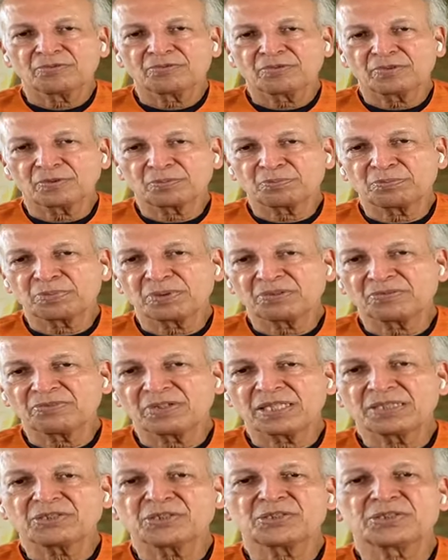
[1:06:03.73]
for
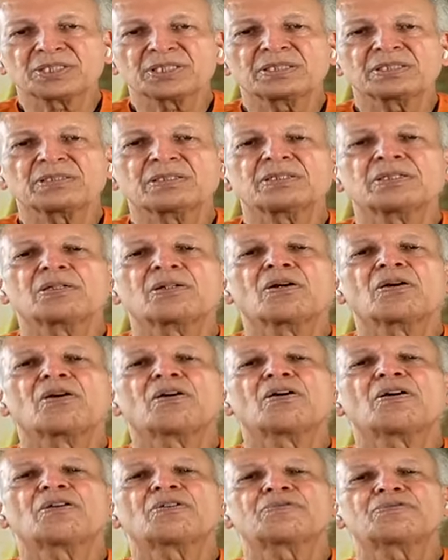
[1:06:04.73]
prevention
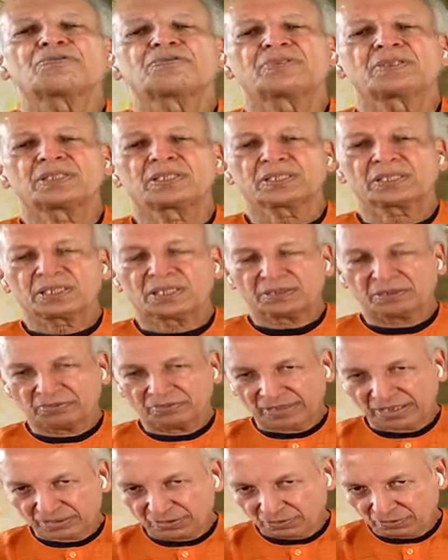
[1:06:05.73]
of
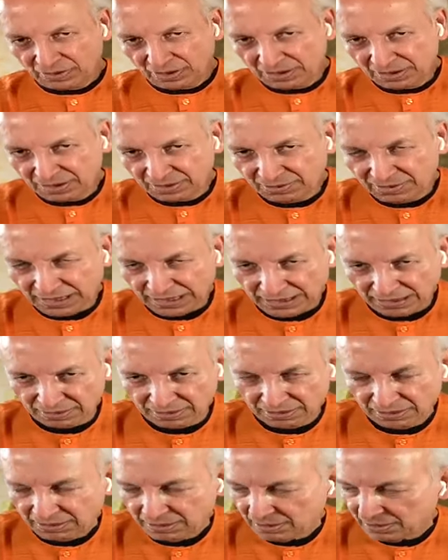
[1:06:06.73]
cardiovascular disease.
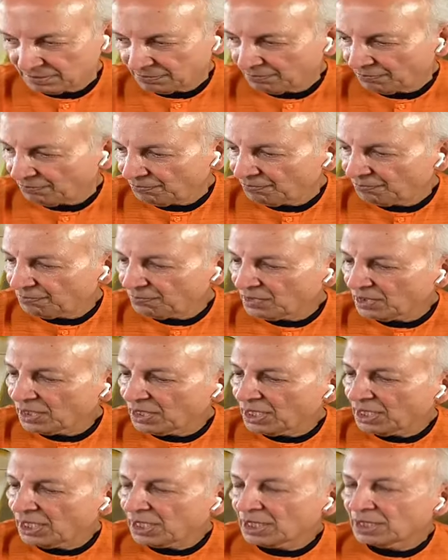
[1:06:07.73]

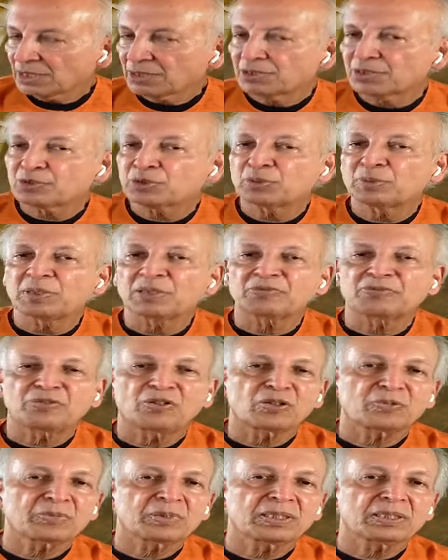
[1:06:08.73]
This will be a
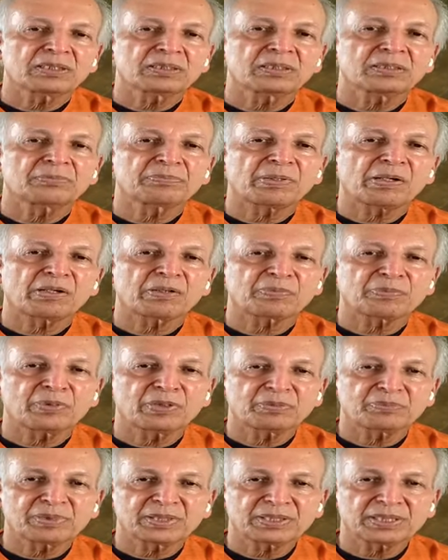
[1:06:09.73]
formal
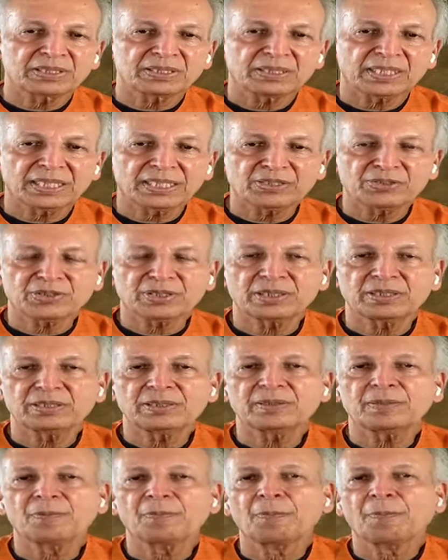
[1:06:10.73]
PowerPoint
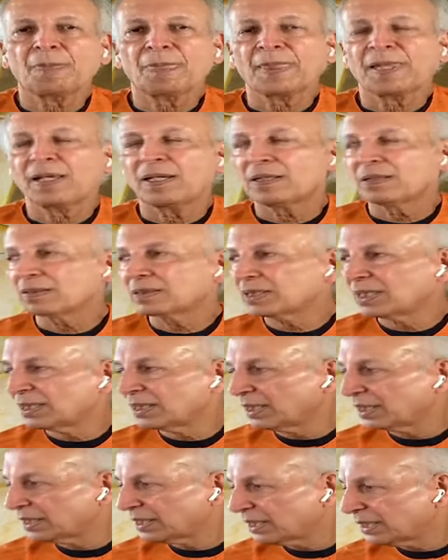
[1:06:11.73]
presentation. Then
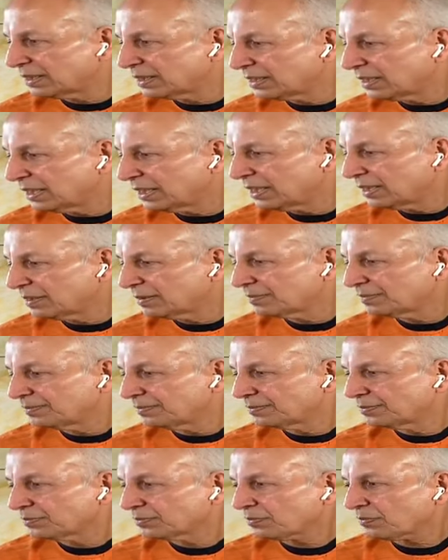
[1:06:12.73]
another day,
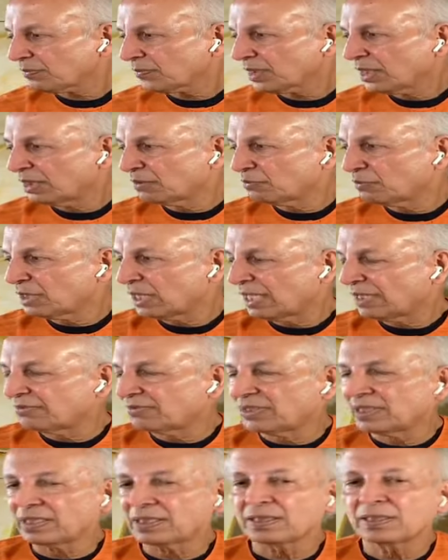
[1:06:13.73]
I will have
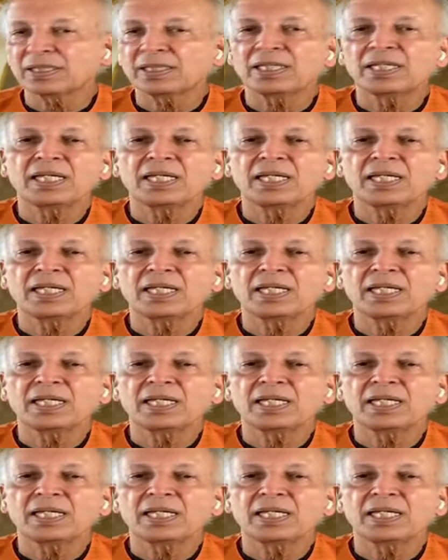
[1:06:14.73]
a